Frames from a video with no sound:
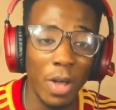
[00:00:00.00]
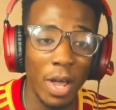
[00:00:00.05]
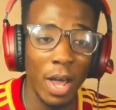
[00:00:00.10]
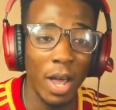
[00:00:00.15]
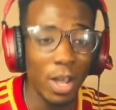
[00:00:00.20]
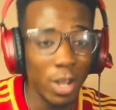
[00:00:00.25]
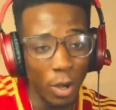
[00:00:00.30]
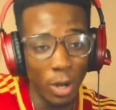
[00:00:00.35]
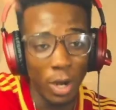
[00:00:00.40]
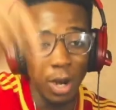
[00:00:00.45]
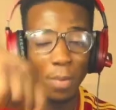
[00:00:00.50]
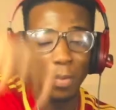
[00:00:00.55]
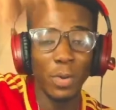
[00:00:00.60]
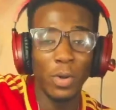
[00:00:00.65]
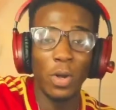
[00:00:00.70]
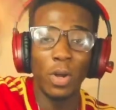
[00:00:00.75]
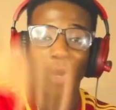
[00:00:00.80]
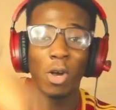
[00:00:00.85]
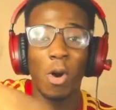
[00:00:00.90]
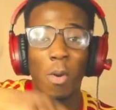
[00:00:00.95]
Yeah, y'all let me
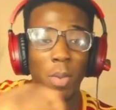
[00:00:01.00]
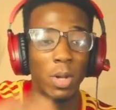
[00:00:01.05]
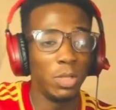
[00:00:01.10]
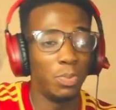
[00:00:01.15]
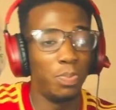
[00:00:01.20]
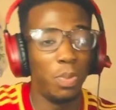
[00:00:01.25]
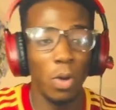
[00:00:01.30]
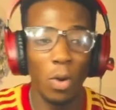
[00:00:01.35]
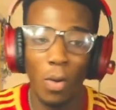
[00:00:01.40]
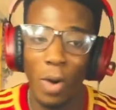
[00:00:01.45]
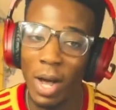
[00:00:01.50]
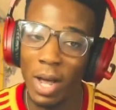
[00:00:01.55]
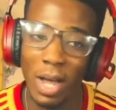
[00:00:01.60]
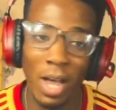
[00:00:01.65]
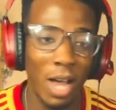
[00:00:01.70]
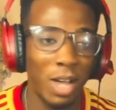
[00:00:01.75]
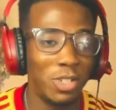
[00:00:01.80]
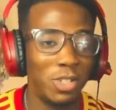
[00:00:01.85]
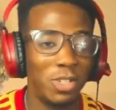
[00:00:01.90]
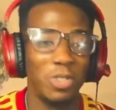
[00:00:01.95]
know in the comments below. I
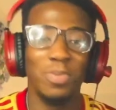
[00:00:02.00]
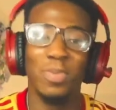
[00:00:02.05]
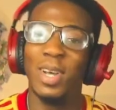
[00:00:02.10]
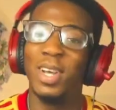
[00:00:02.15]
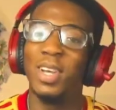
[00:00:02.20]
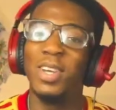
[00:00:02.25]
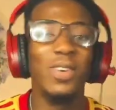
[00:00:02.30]
got you, man.